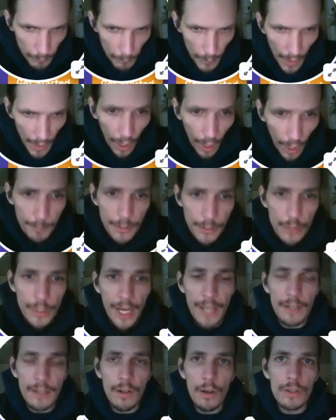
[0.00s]
You
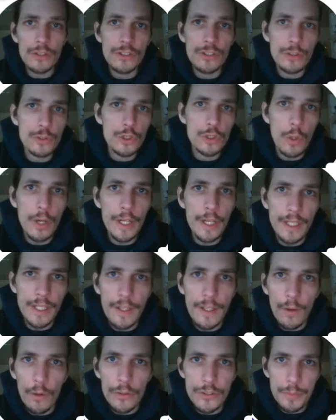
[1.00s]
can also join
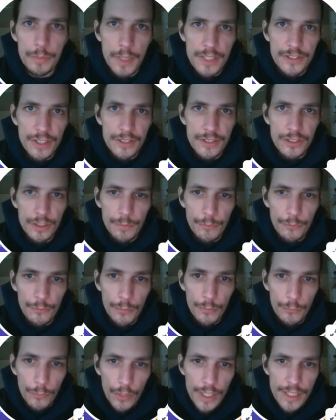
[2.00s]
the Olsp system
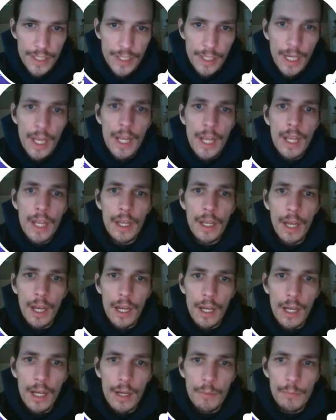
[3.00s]
for free,
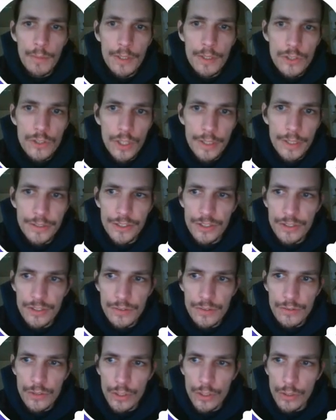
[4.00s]

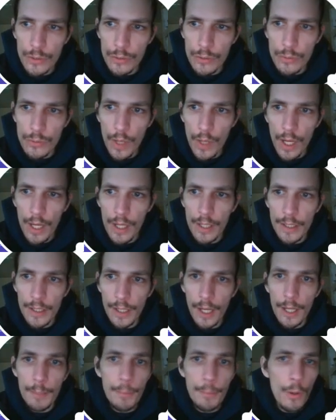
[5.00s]
just to
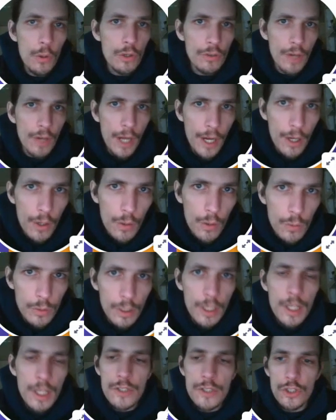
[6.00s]
kind of poke
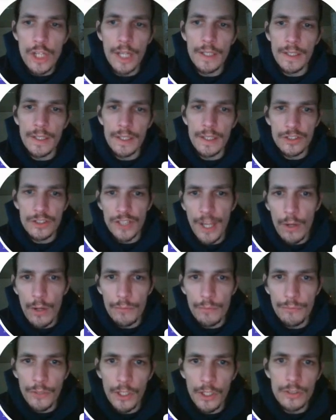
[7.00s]
around, check things
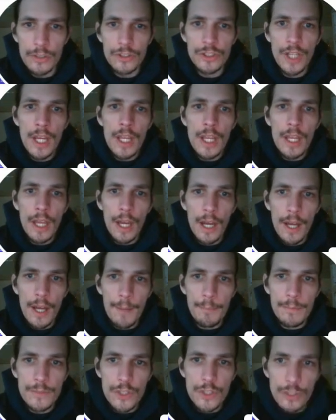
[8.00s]
out at first.
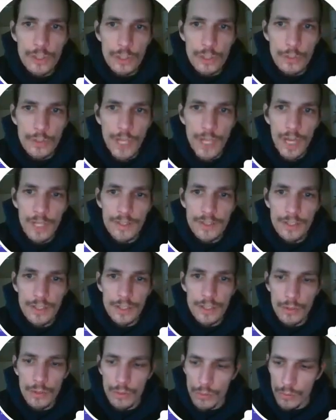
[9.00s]
To do that,
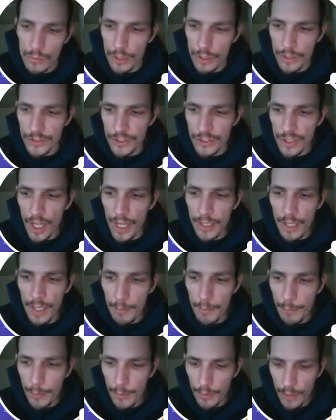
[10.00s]
you just sign
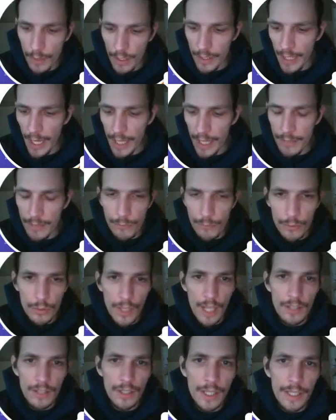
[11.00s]
up again
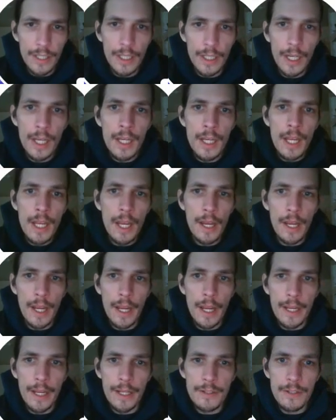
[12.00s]
through that link,
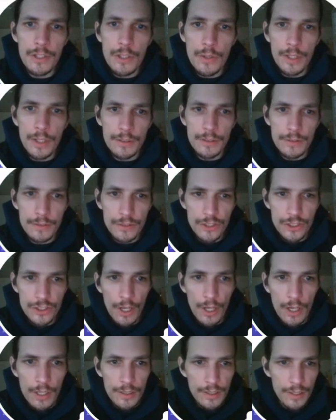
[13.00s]
and you can
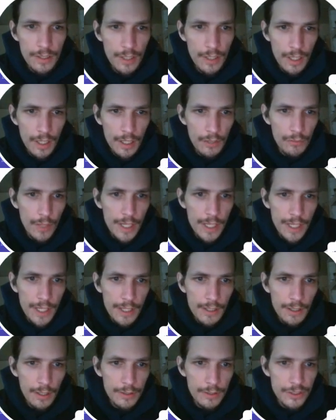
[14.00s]
start right
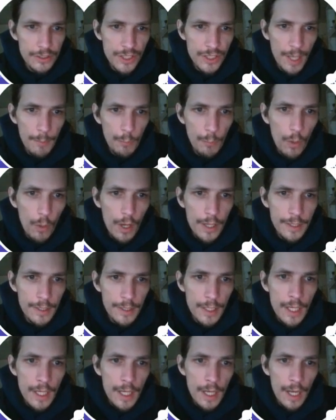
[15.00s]
here on step
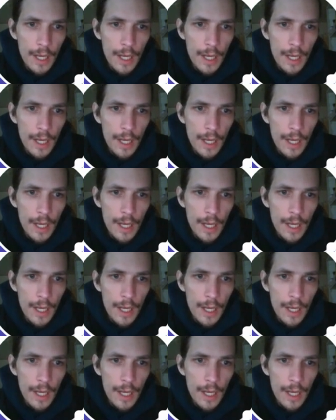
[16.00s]
1.